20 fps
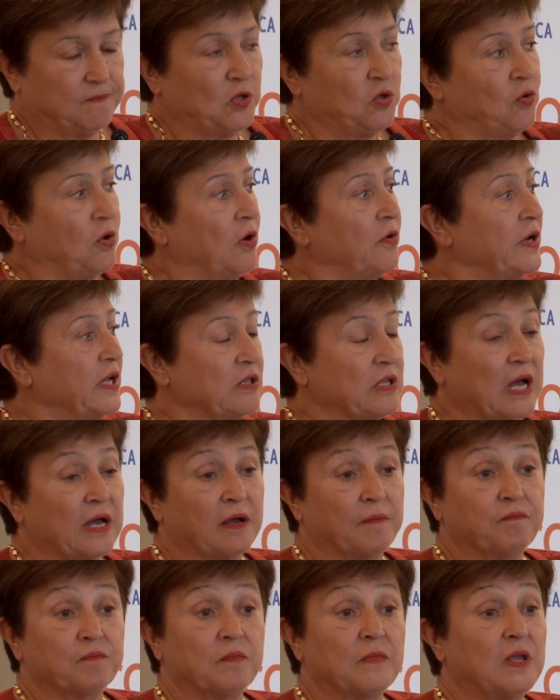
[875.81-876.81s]
you're
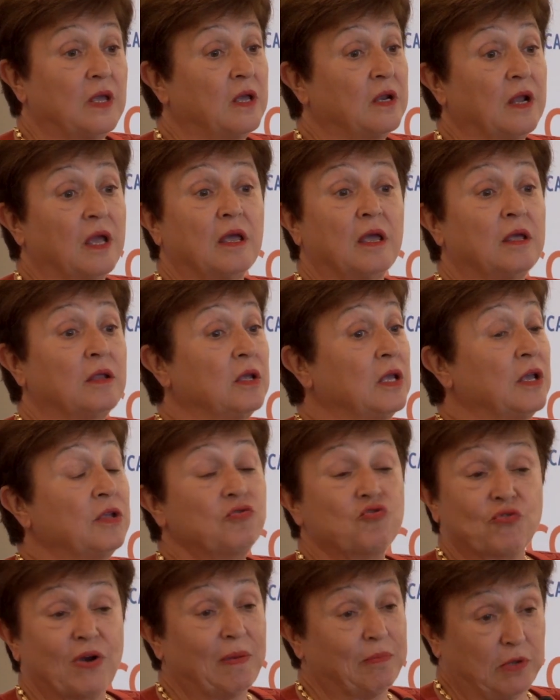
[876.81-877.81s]

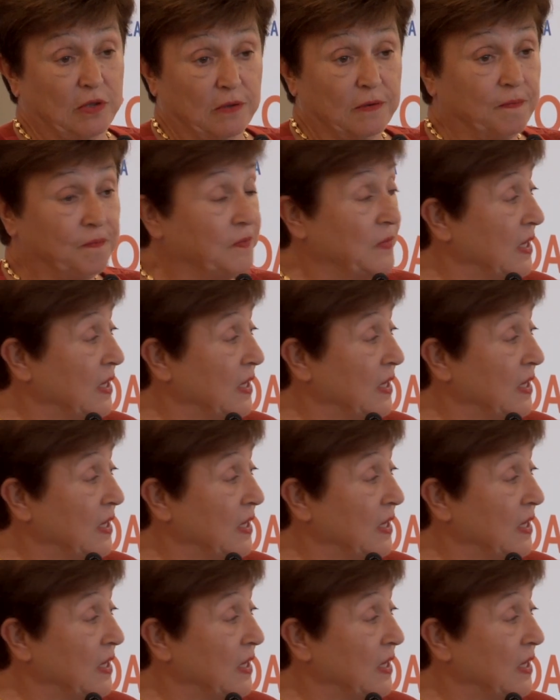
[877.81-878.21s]
in trouble.